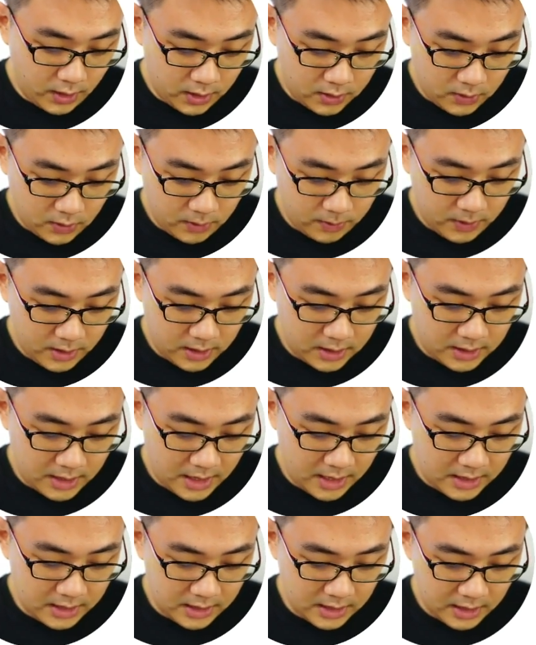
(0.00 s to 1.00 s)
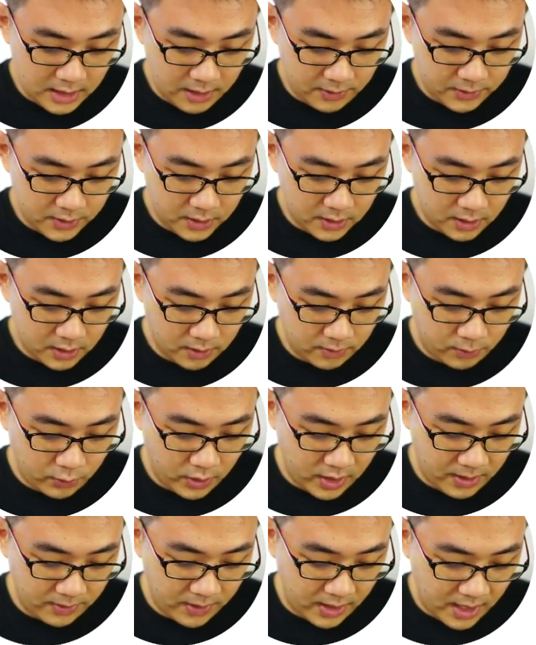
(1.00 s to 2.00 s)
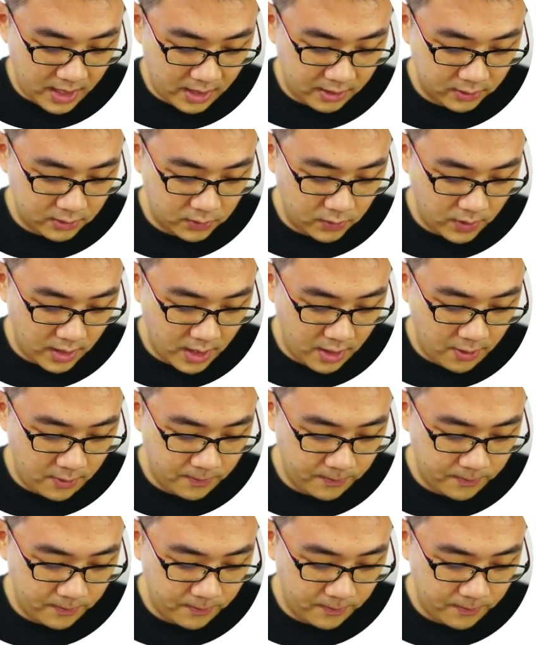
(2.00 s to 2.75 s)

So this case here, I'm just gonna bring out the r square out.